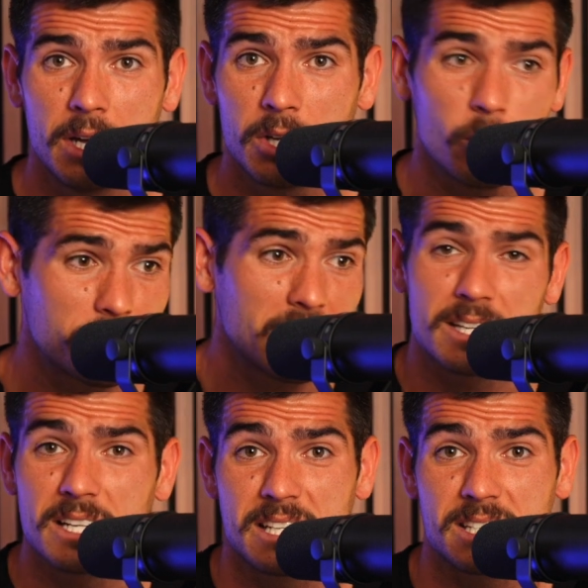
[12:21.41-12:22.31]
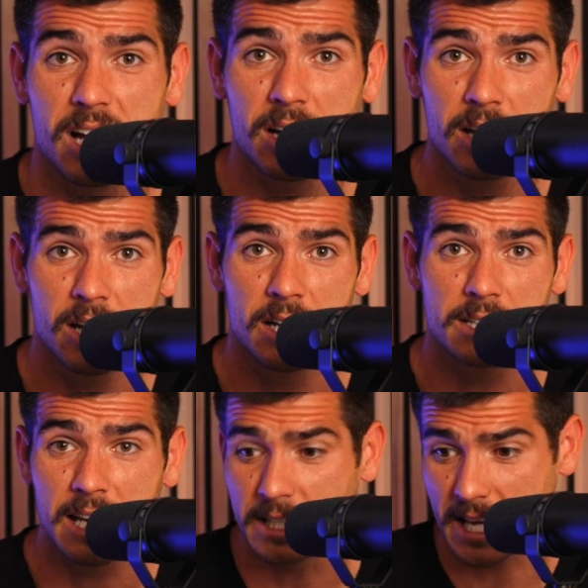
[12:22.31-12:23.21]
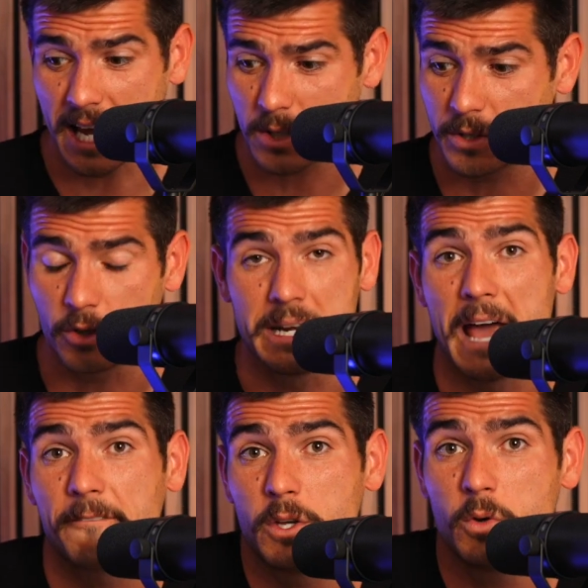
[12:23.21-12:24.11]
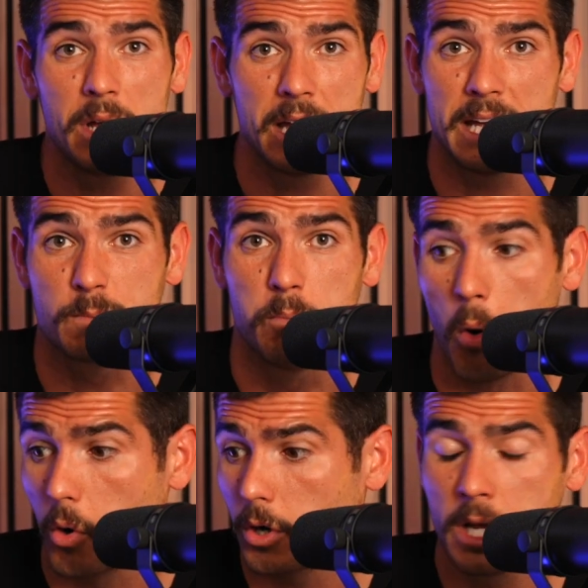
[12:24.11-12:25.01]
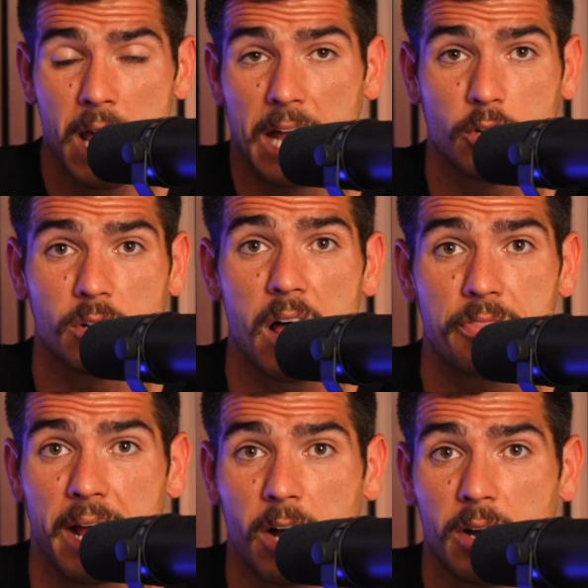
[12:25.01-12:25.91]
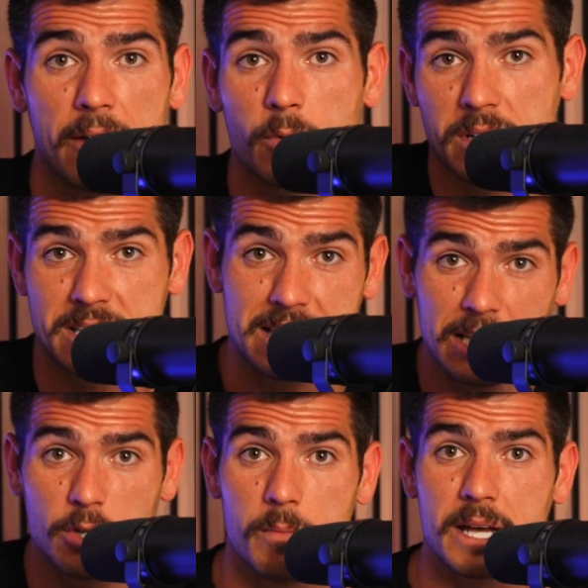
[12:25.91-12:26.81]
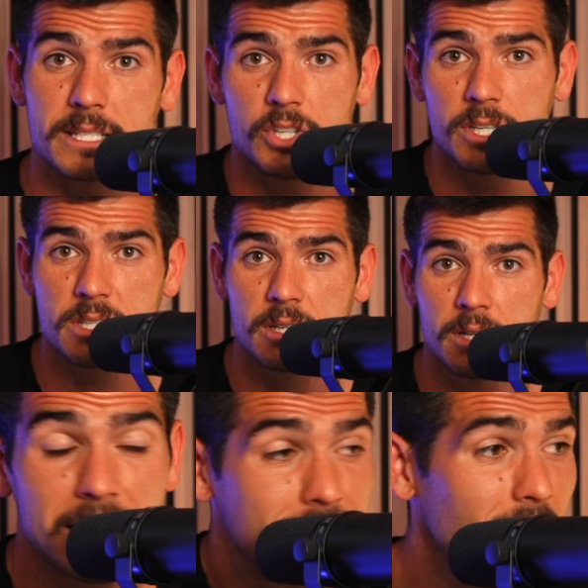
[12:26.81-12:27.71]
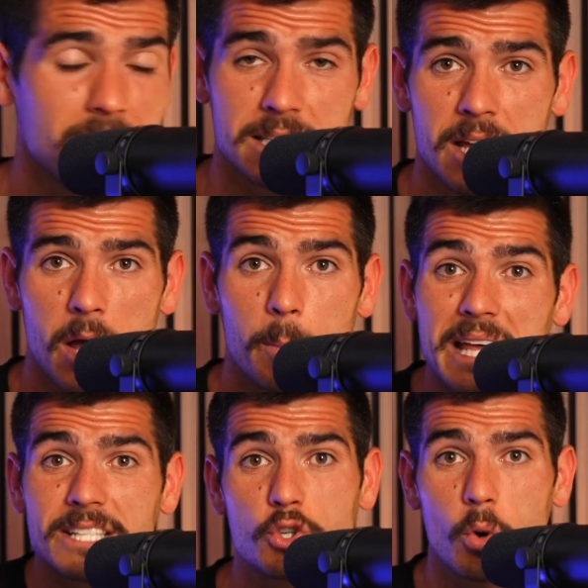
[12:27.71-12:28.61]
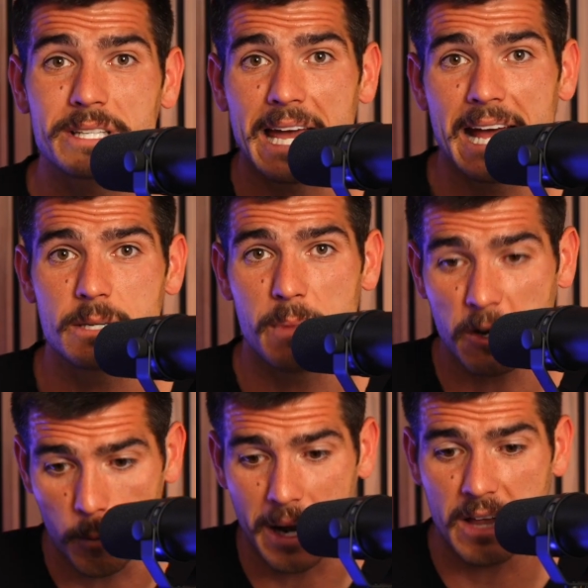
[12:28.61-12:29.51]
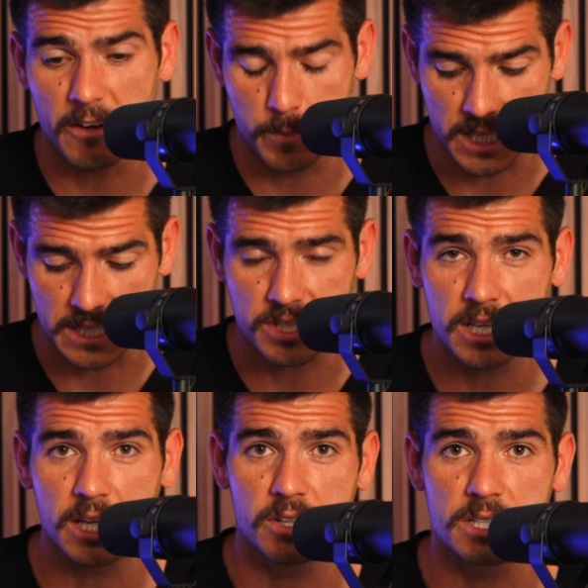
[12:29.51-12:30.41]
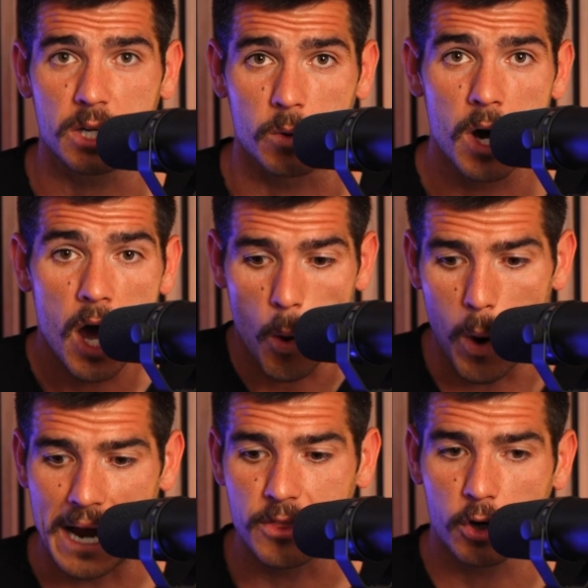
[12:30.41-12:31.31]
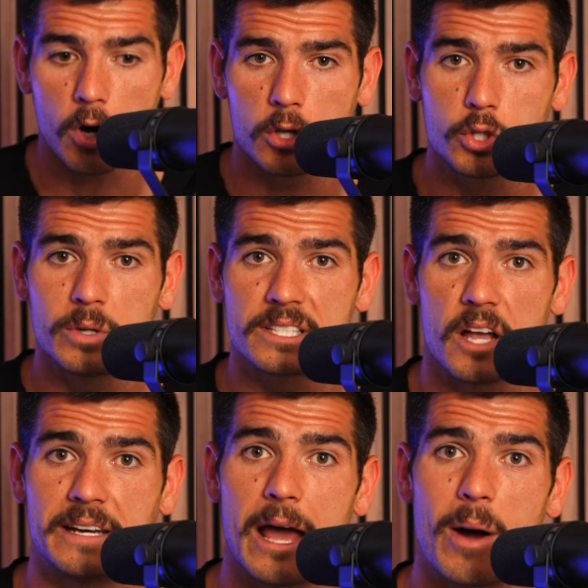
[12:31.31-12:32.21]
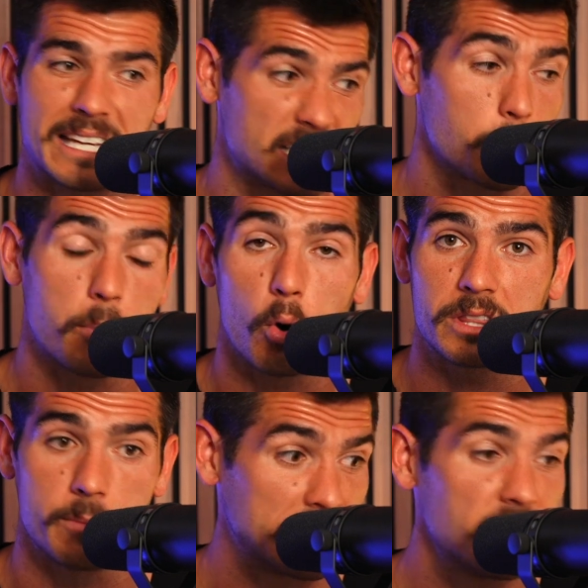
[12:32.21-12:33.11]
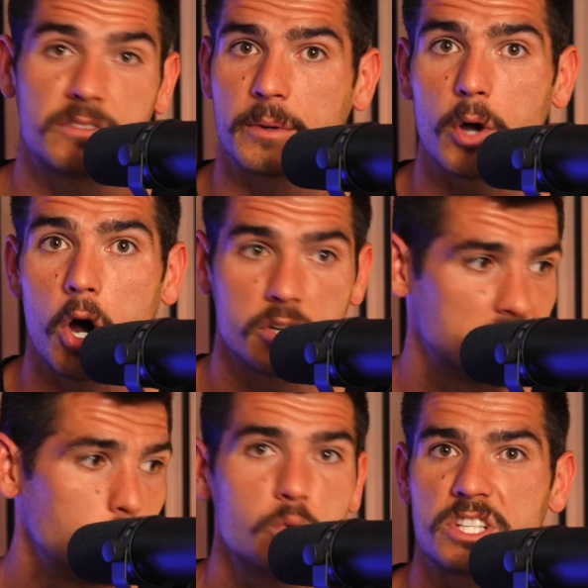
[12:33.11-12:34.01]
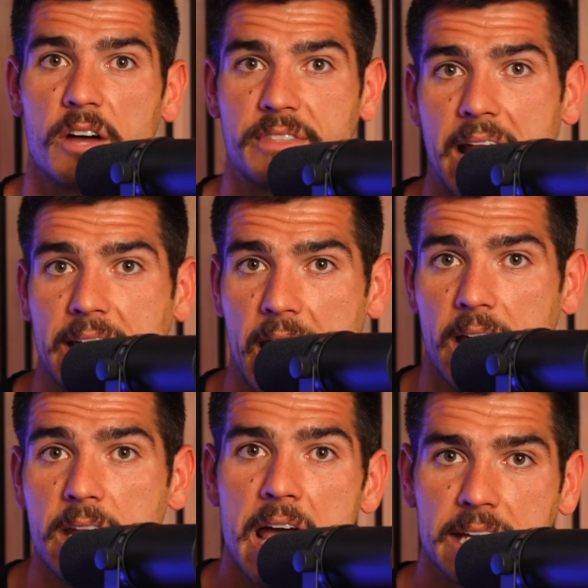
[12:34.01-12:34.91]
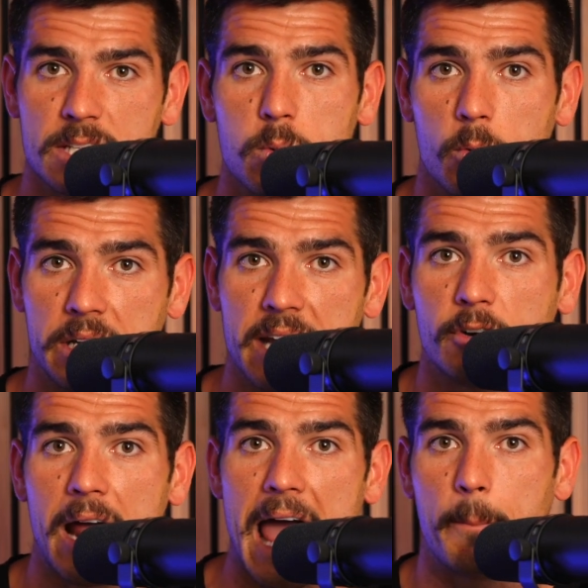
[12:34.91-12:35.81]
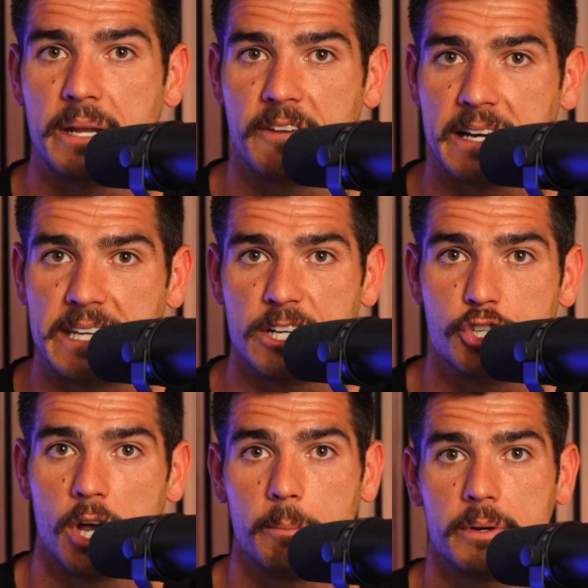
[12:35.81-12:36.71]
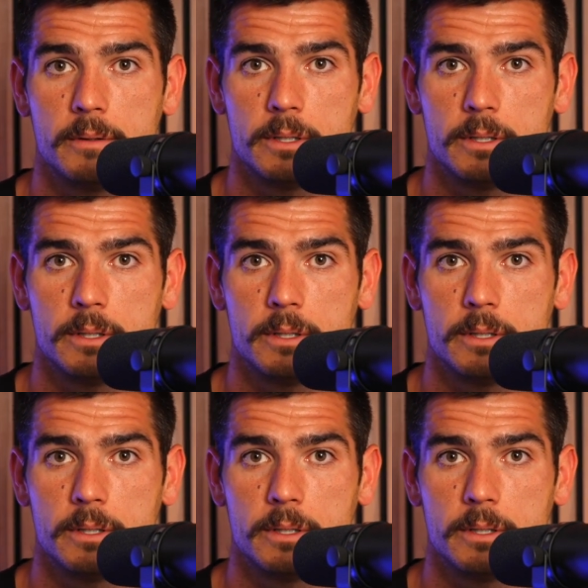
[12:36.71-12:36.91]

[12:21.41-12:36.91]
You don't think it doesn't suck to get a text when your nephew is born and you're not there and everyone's sending you messages? It does. But that's a choice I had to make for my life, because I'll sit here and tell you, why they're all doing stuff and now I can support them and give them cars and do stuff that I can. Guess what would have never happened if I didn't jump?